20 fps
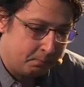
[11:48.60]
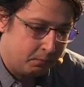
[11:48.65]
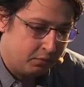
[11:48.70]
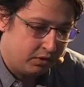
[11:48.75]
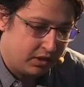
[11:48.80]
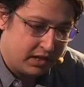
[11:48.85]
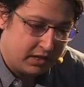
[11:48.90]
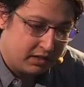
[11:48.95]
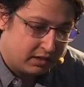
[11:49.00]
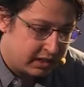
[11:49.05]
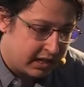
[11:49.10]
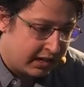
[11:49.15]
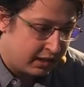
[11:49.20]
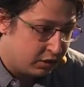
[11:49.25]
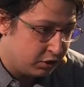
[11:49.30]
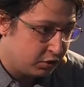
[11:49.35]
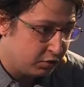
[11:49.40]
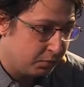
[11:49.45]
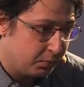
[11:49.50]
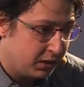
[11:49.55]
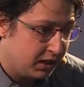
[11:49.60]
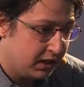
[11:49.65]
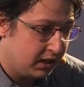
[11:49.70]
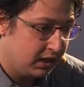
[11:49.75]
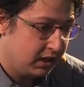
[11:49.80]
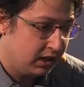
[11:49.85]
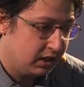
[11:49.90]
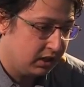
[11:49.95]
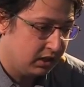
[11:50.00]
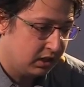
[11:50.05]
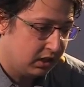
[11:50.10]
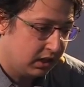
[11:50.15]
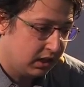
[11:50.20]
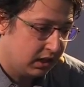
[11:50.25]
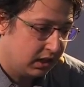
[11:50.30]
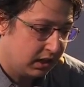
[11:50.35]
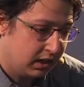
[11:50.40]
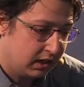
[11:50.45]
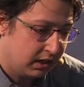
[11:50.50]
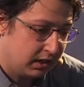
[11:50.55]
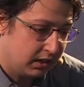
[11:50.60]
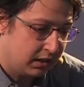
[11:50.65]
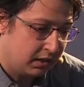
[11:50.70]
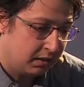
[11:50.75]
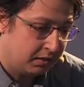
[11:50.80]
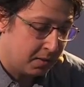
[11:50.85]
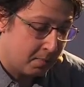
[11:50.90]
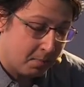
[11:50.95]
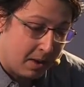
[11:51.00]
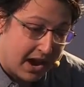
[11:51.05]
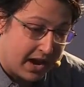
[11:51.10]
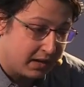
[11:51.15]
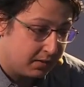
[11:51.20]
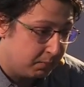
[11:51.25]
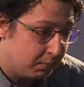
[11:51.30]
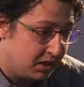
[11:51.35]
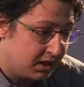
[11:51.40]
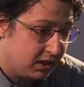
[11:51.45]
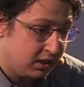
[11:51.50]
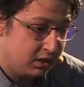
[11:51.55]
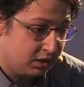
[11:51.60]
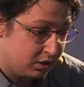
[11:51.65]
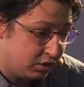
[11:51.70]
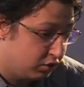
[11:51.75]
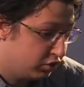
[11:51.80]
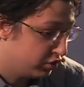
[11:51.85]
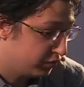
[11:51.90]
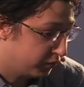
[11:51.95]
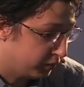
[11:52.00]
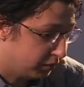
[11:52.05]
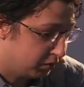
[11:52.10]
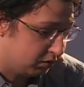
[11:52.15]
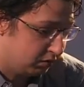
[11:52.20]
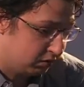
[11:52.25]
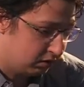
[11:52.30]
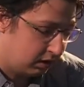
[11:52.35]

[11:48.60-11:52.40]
they tend to be, they might be useful.